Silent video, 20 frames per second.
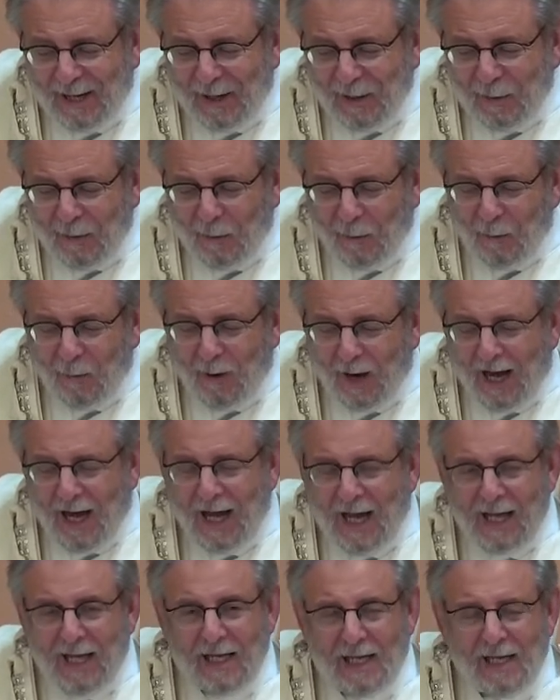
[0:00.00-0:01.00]

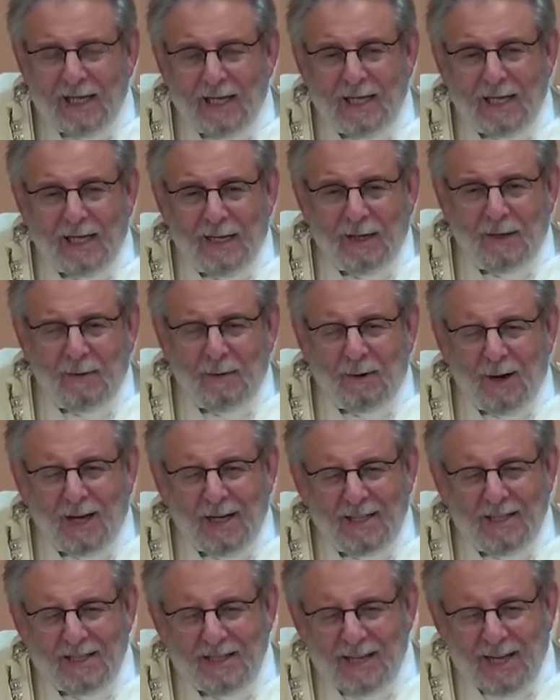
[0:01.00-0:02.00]
Why
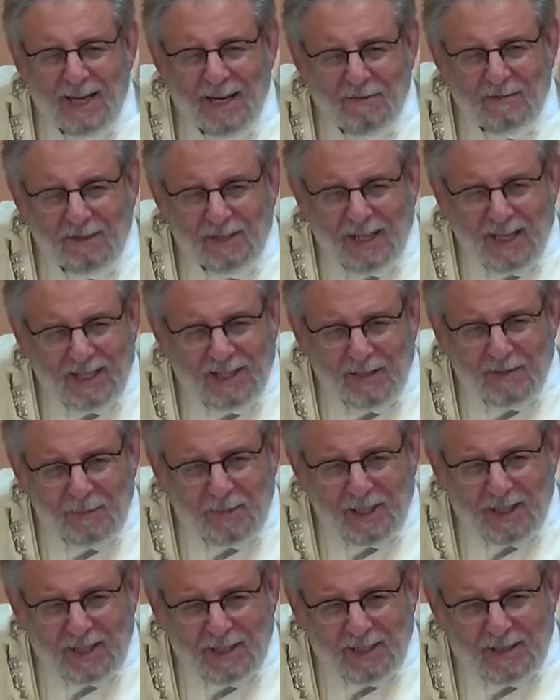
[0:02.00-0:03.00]
did they ever let them
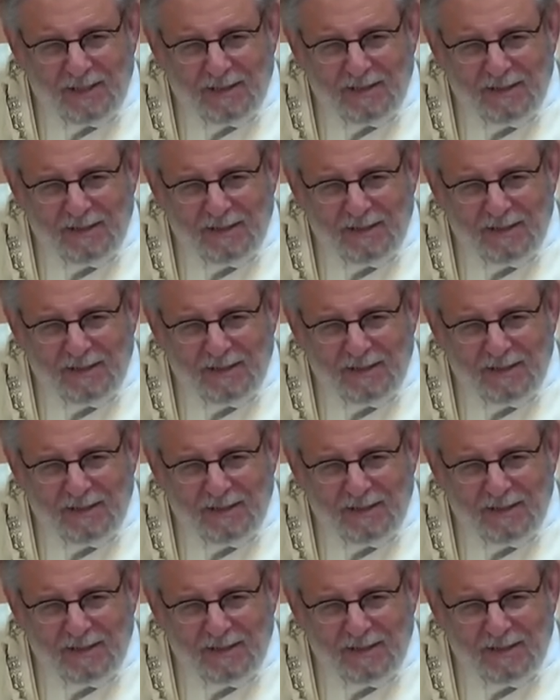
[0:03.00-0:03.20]
in?